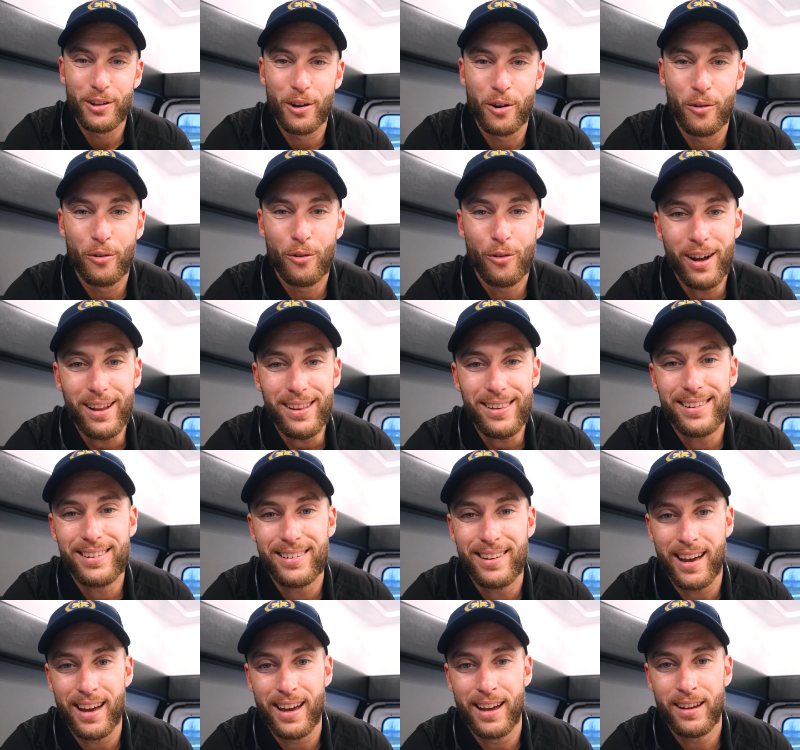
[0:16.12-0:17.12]
So let's
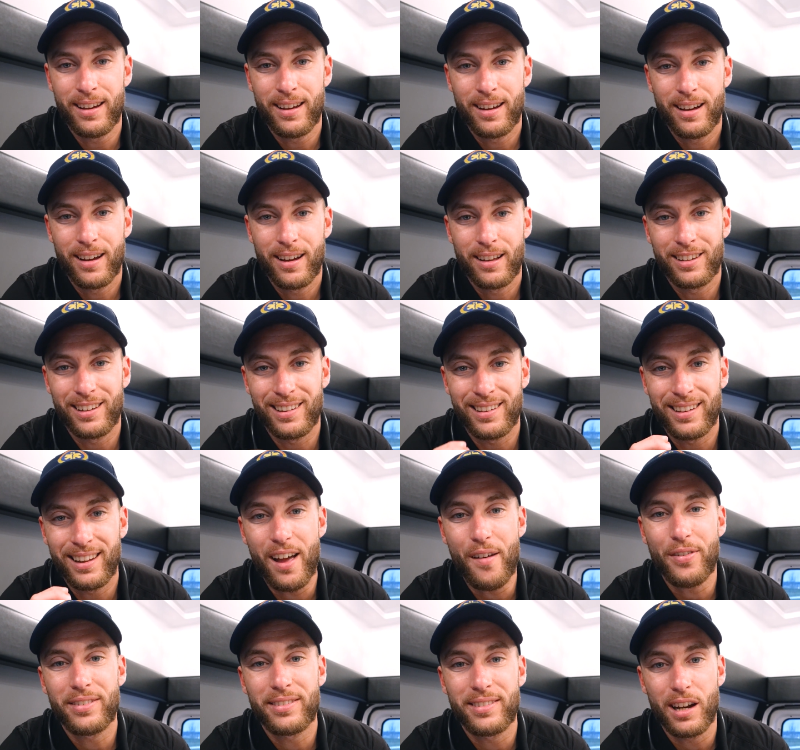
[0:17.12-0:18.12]
say the
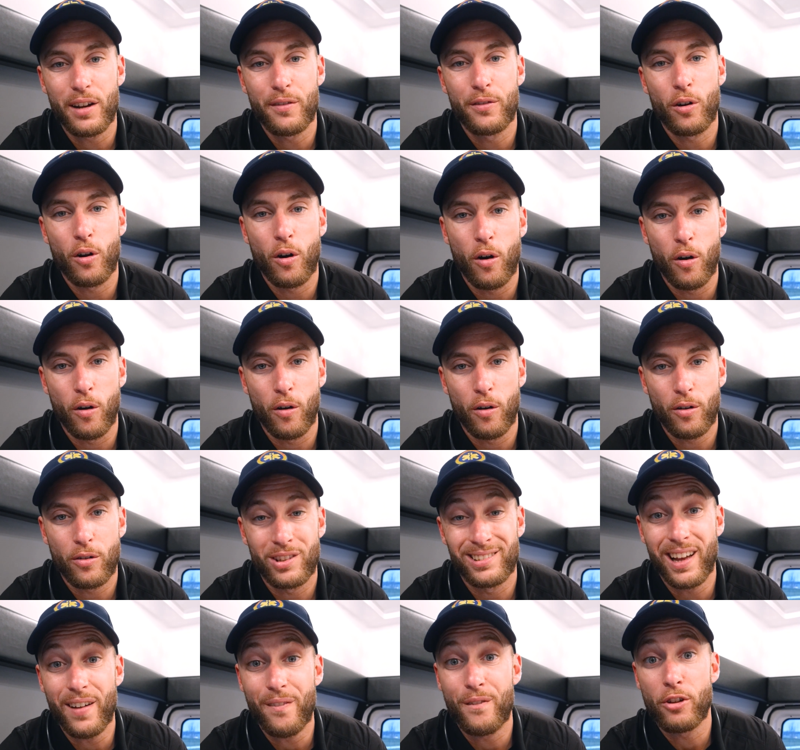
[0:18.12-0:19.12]
left side of your heart,
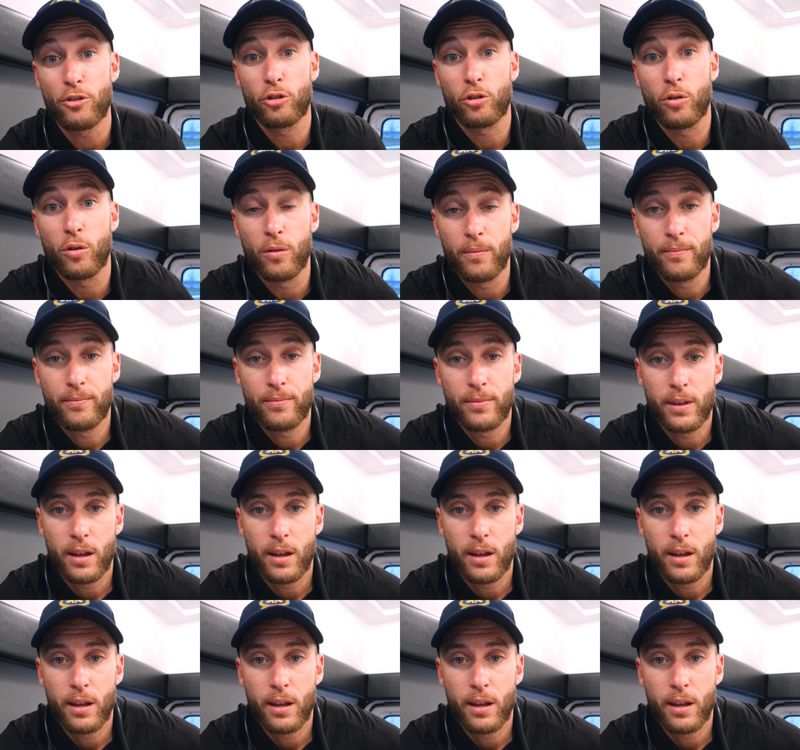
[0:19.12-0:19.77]
the left ventricle,